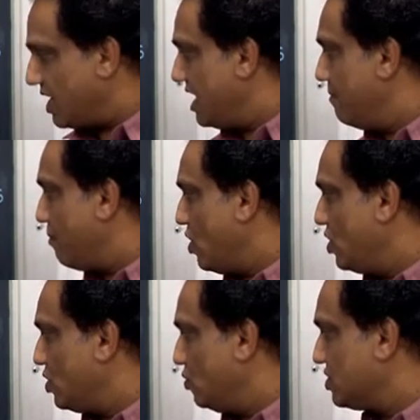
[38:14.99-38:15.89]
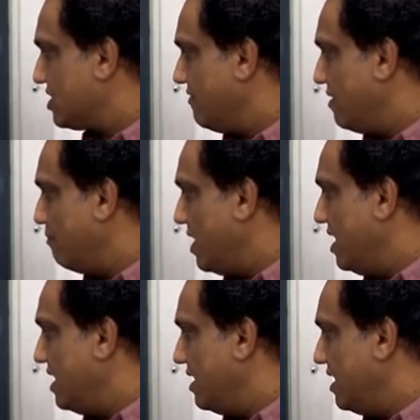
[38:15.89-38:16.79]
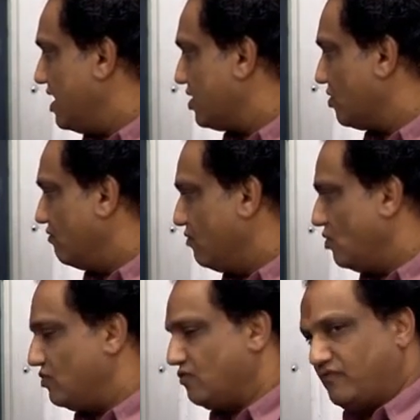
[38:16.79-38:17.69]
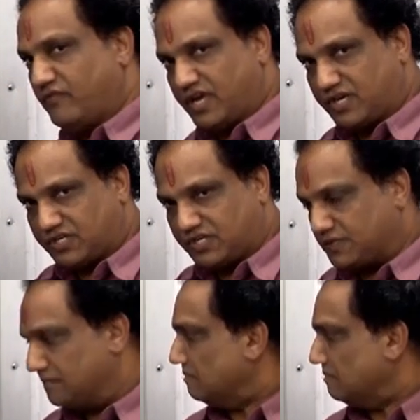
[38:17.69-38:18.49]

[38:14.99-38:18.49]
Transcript: 3.27 million electron volt. Wait.